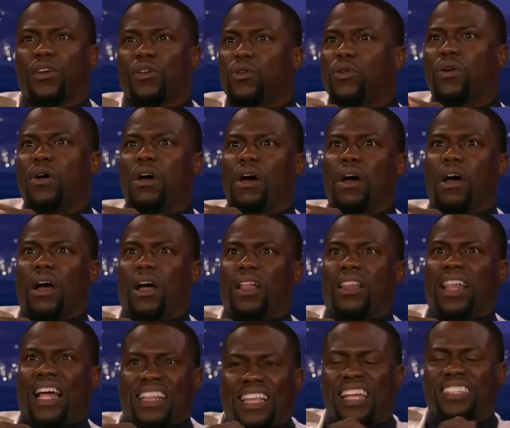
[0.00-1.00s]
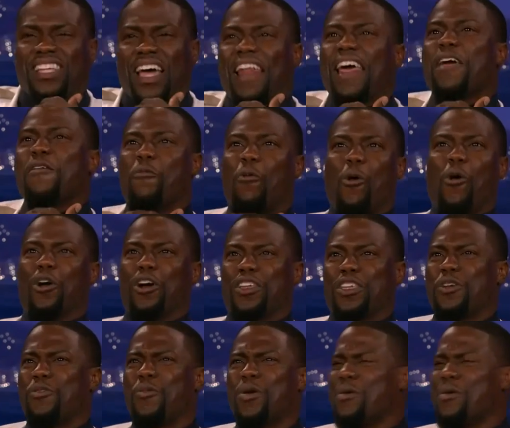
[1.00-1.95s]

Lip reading: Like that's how they warn you.